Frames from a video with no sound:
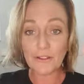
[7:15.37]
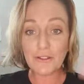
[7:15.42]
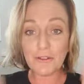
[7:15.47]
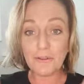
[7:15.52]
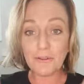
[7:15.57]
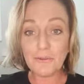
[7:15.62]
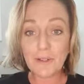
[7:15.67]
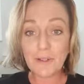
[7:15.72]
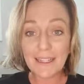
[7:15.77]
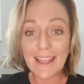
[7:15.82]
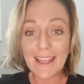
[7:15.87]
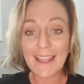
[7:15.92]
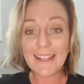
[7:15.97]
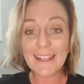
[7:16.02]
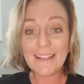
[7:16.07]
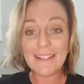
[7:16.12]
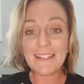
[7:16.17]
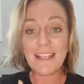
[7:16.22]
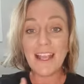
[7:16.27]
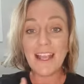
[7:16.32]
to
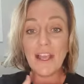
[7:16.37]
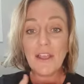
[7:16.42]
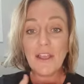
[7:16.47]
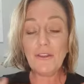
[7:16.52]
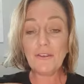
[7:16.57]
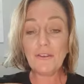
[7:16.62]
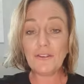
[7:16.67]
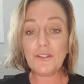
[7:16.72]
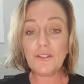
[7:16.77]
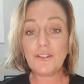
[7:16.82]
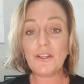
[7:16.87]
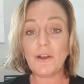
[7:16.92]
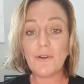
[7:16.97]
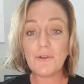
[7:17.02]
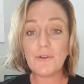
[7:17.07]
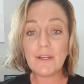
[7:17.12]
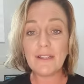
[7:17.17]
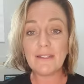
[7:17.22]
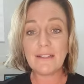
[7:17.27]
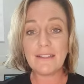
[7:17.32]
relax your
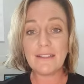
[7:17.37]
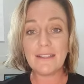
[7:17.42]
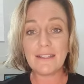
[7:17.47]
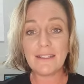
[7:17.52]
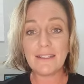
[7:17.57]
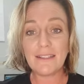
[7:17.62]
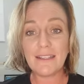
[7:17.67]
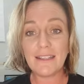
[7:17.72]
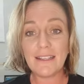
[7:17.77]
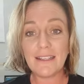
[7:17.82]
shoulders,